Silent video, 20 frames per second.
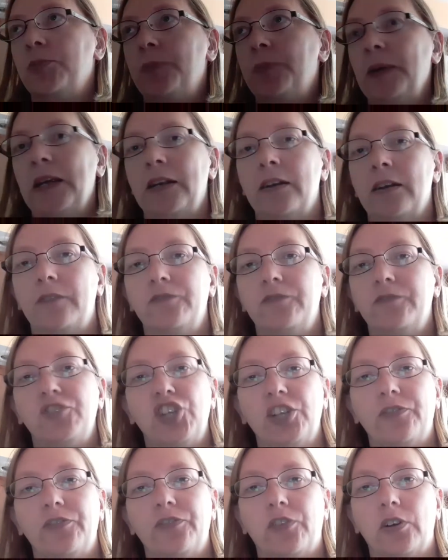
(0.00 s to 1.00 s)
be enough
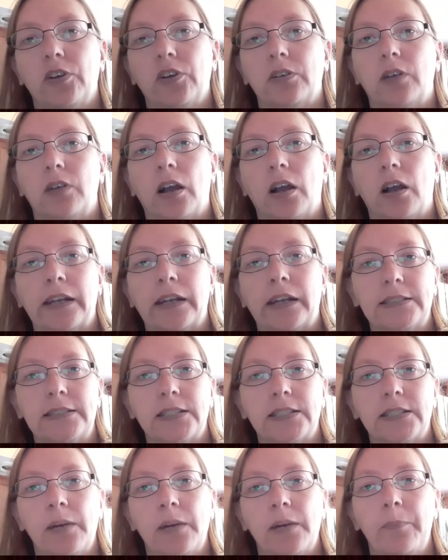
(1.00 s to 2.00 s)
just for our kids to
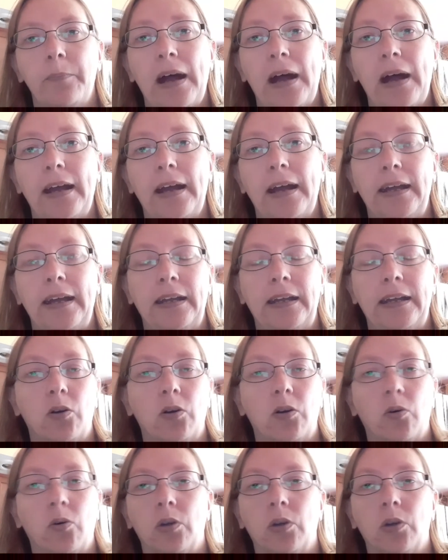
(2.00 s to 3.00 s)
come by,
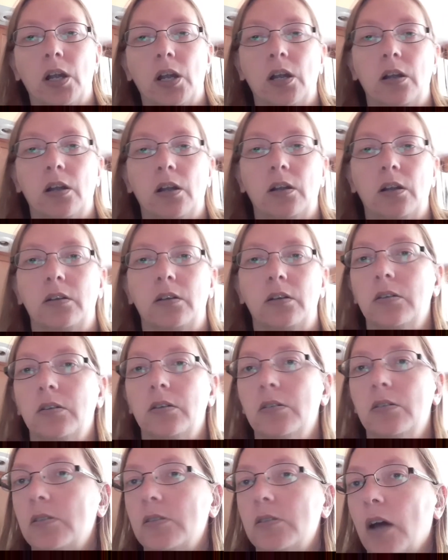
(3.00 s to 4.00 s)
or
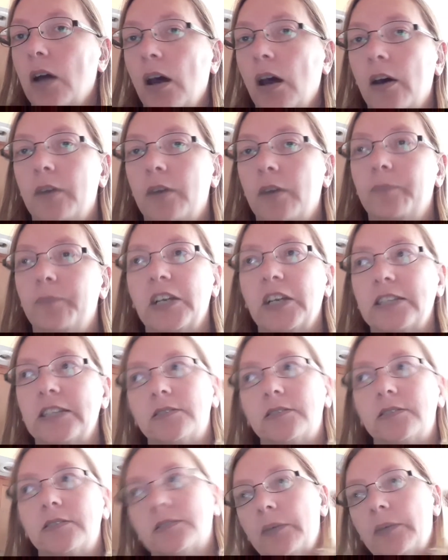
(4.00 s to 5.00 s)
because